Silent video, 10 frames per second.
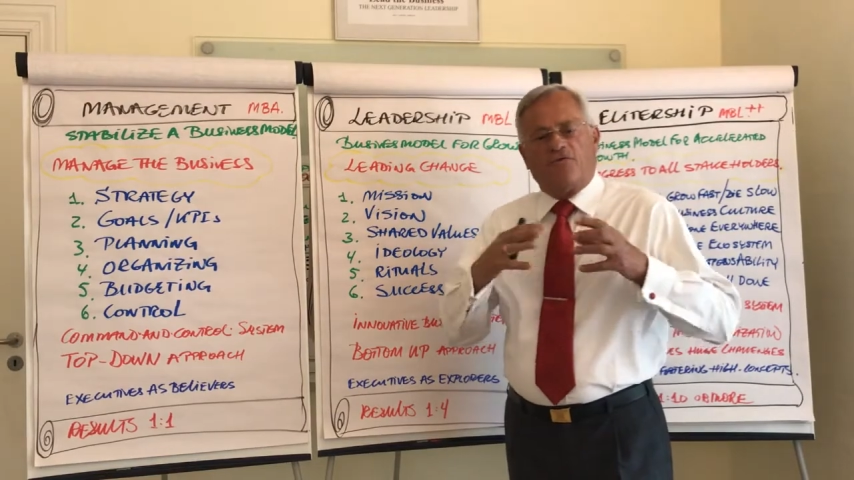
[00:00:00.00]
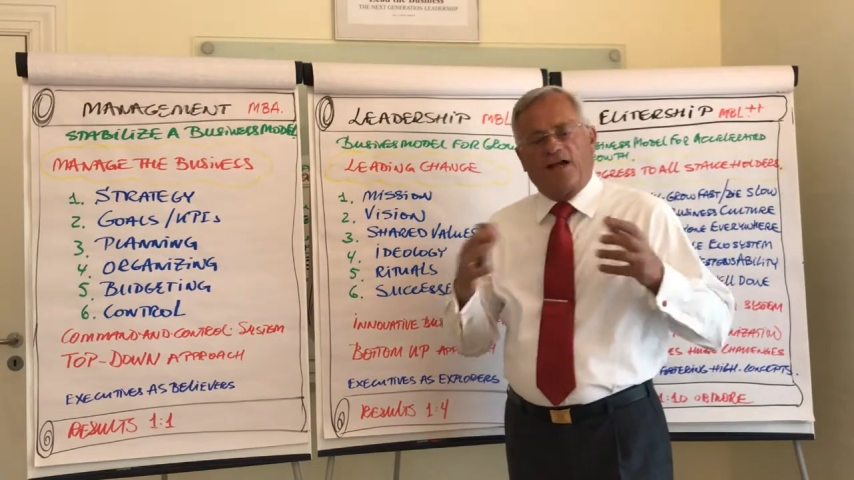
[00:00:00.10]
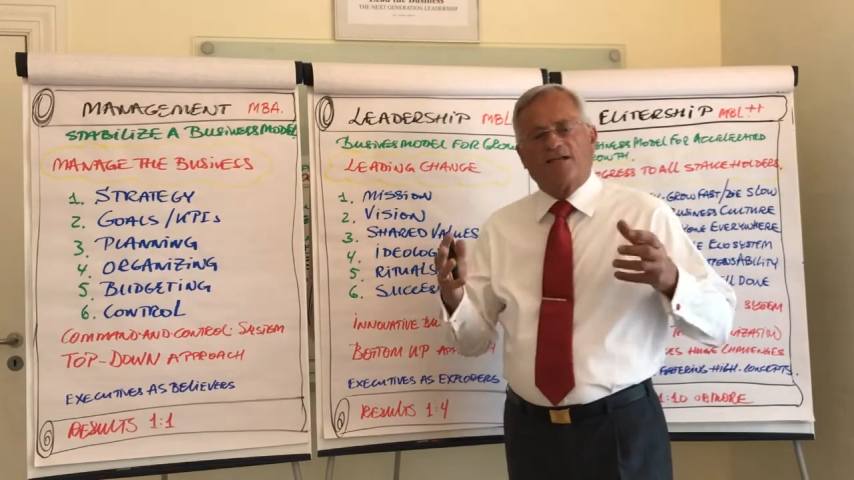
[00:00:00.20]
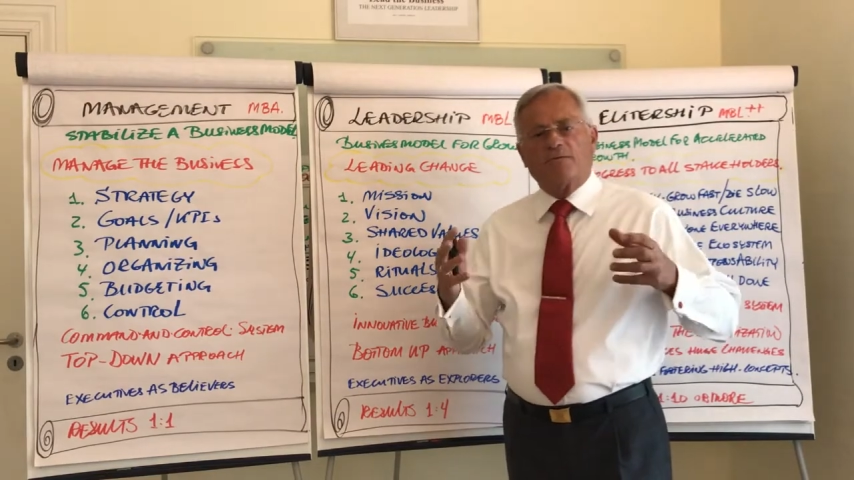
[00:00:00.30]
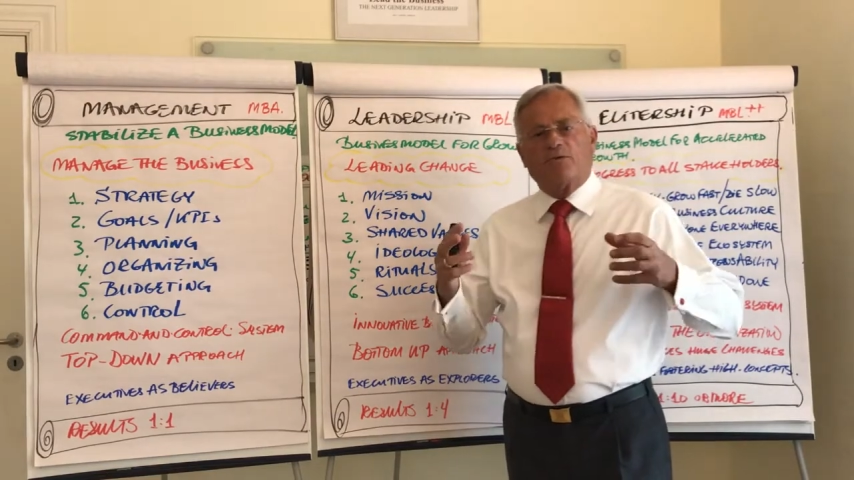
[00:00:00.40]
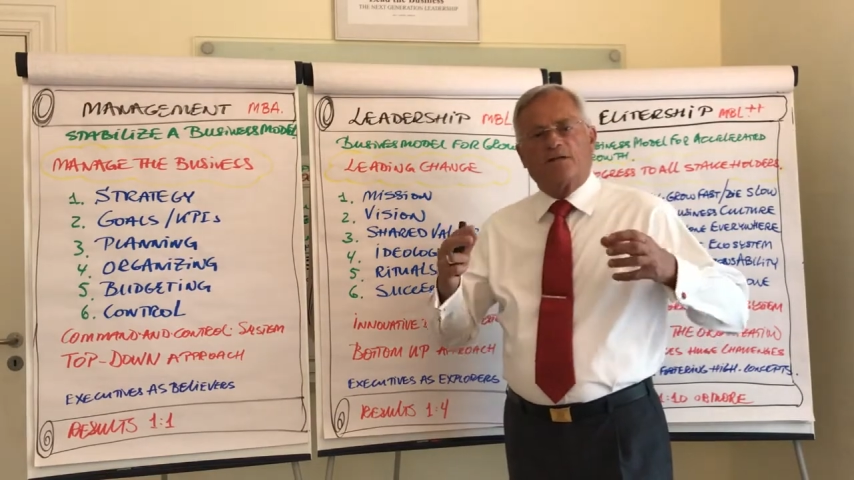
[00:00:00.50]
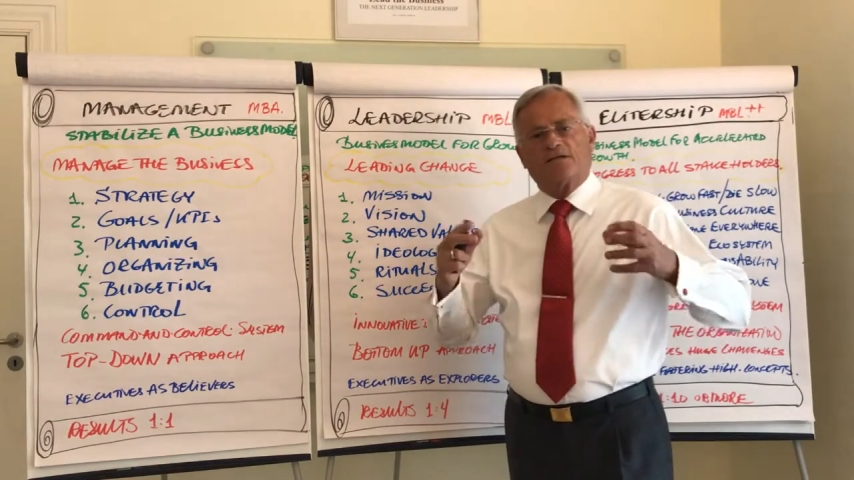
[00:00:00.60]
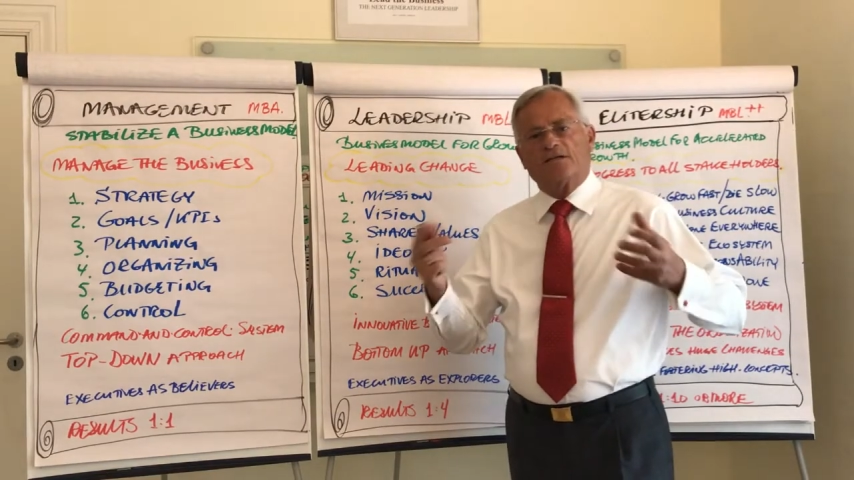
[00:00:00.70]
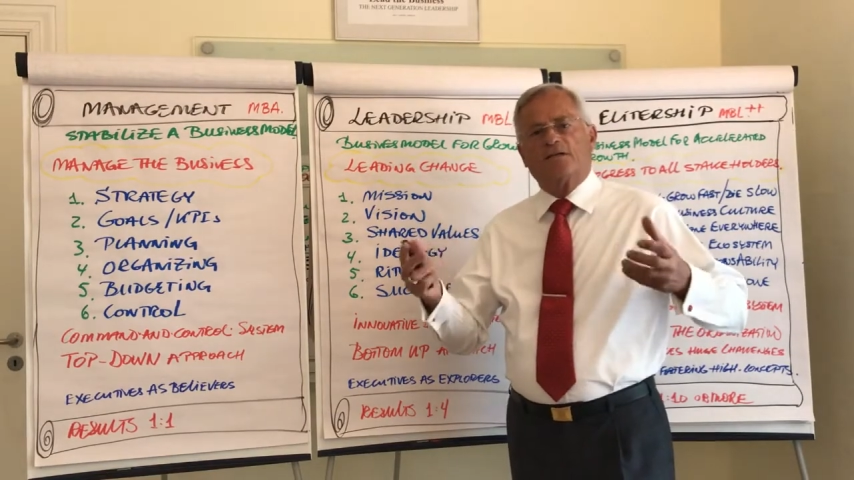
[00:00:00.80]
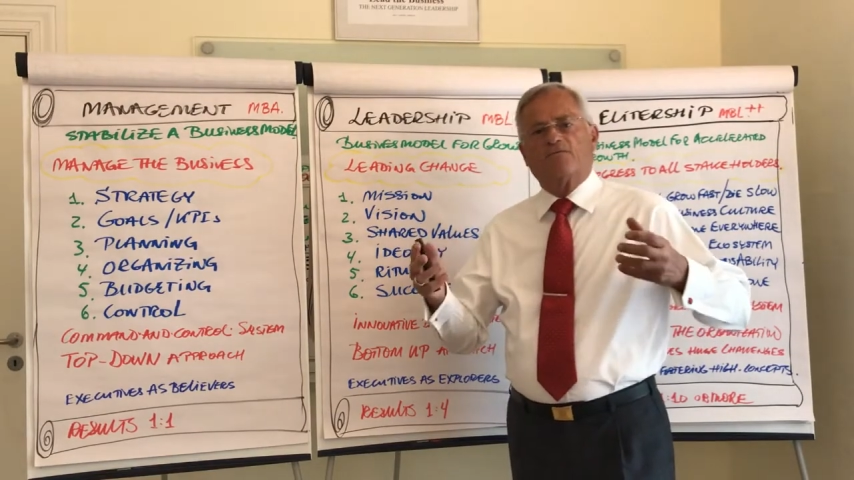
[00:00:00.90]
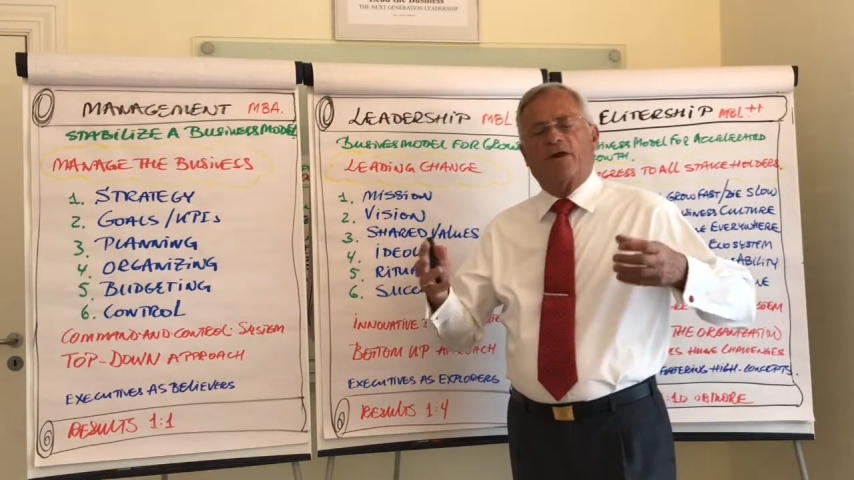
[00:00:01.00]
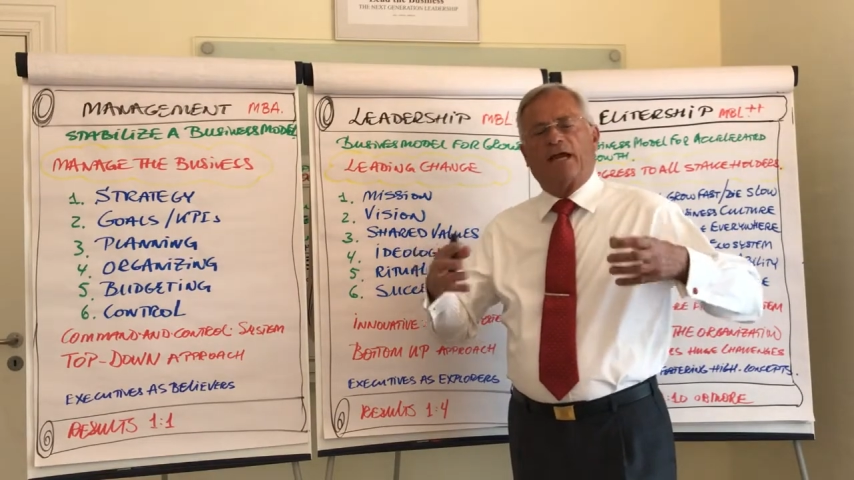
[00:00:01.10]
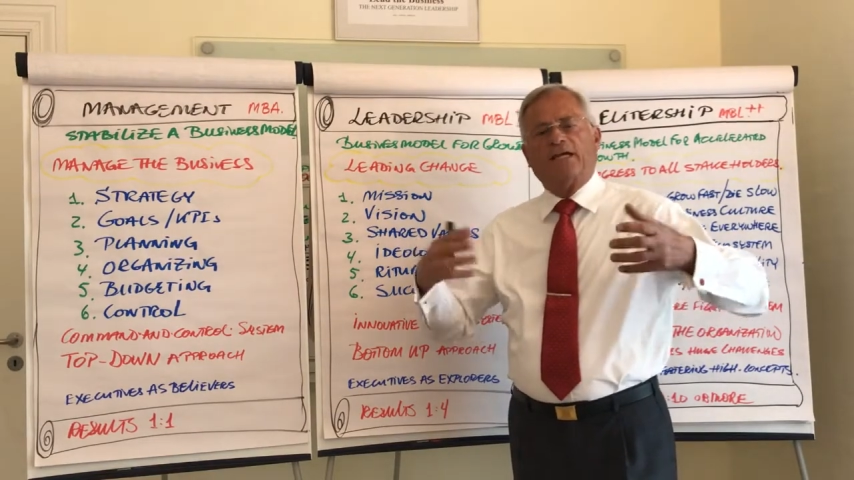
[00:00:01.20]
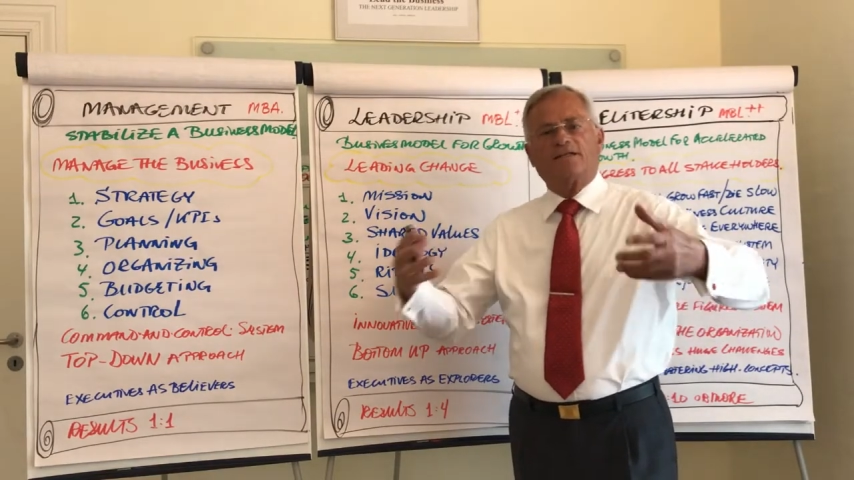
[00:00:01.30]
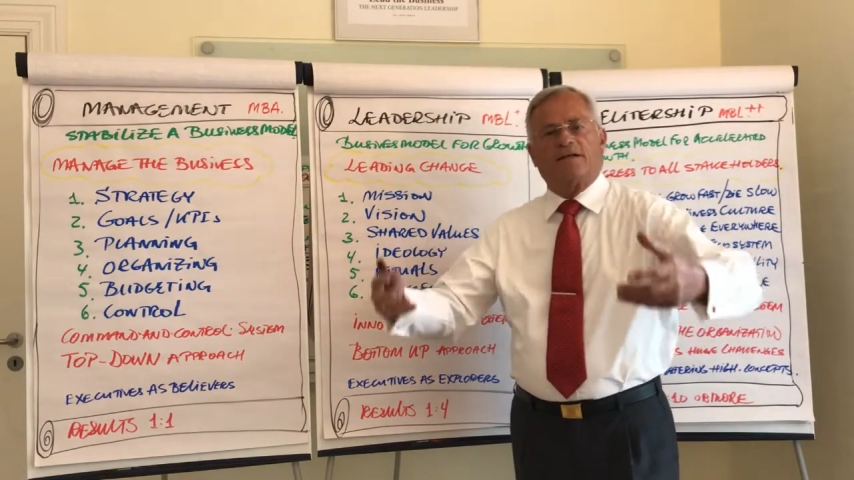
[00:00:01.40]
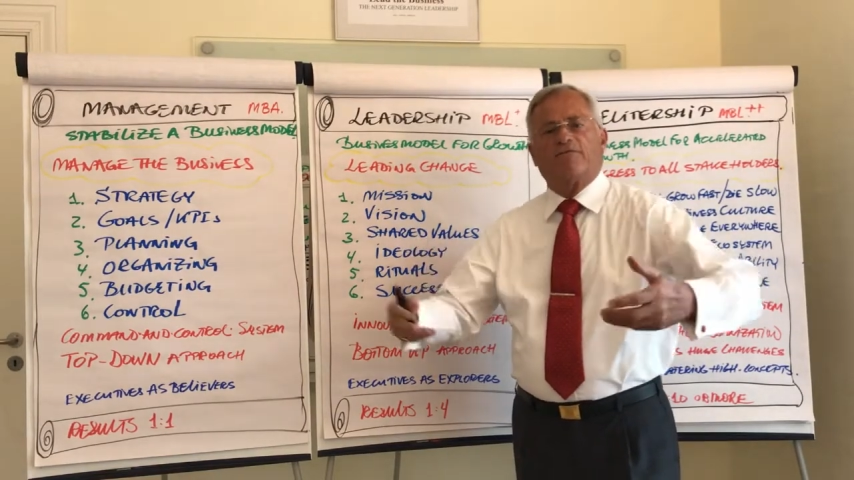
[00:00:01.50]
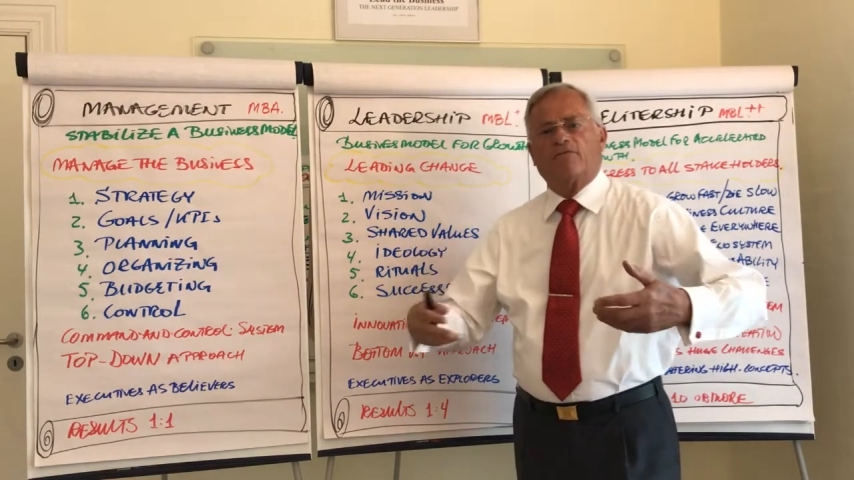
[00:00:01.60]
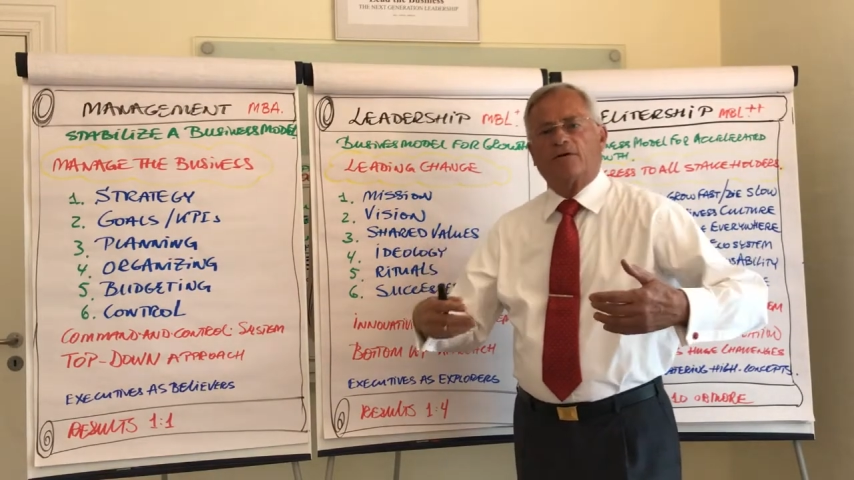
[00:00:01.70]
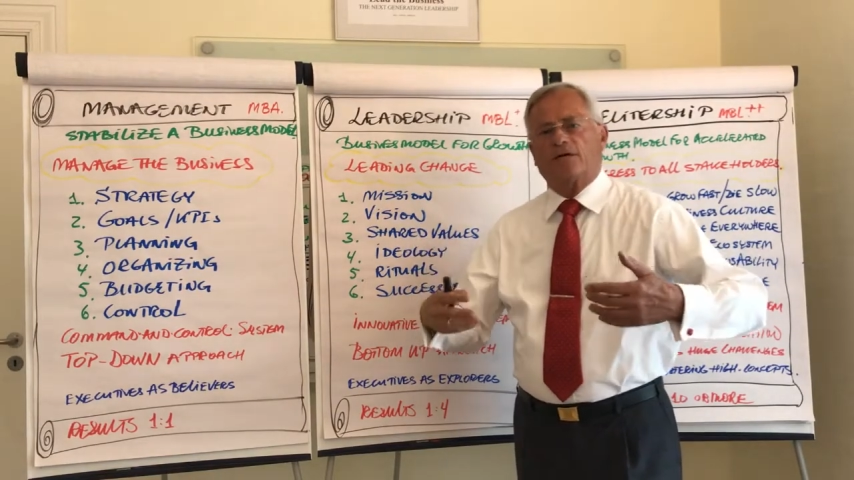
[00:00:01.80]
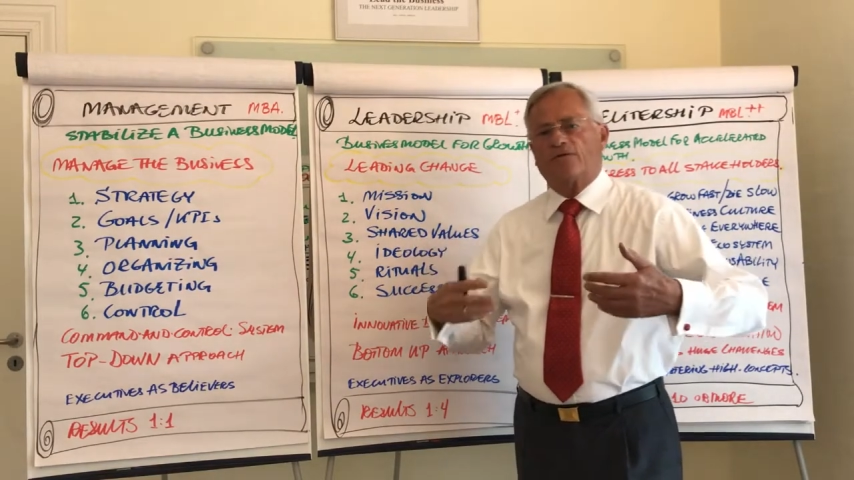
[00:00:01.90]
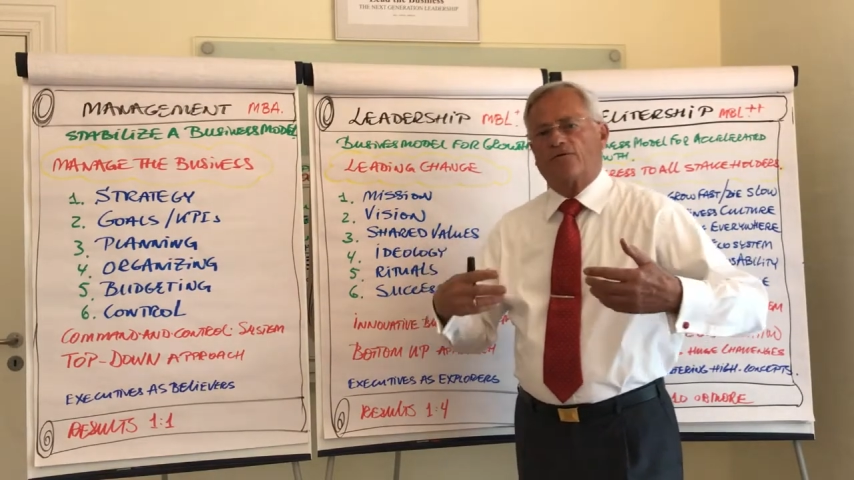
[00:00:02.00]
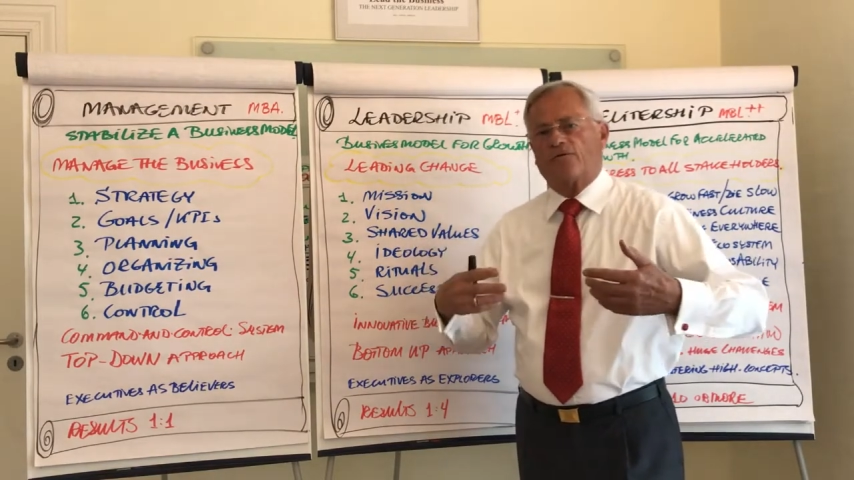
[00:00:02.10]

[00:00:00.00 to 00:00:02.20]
flexible system where each and everyone can